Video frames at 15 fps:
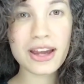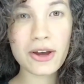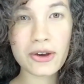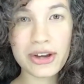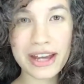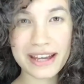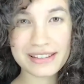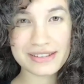
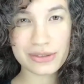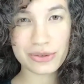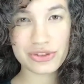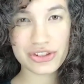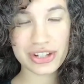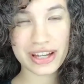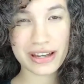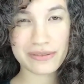Okay, so
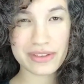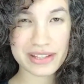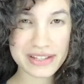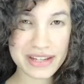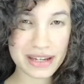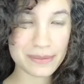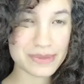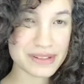she gave the
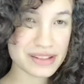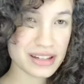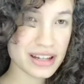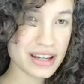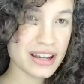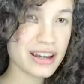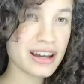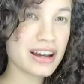tips
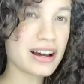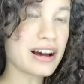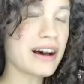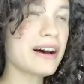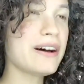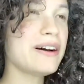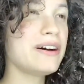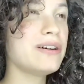
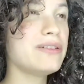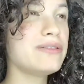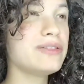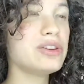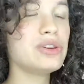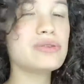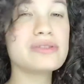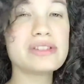of
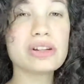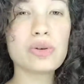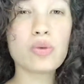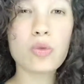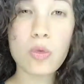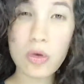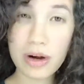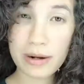
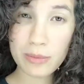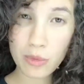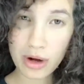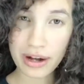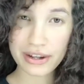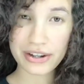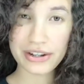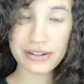using warm
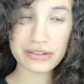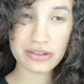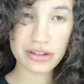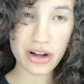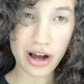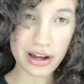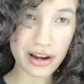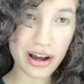water,
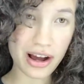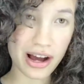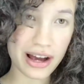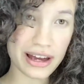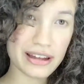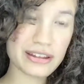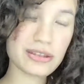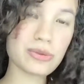not
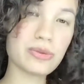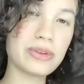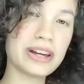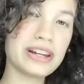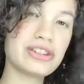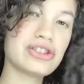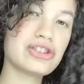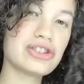hot,
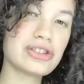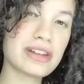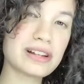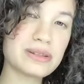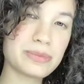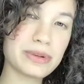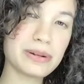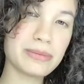which
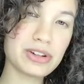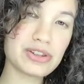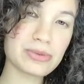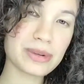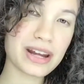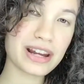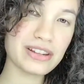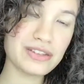that's pretty much
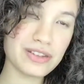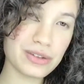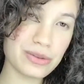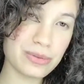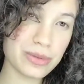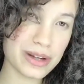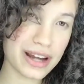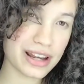what I
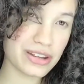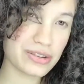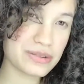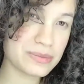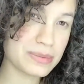do, but I use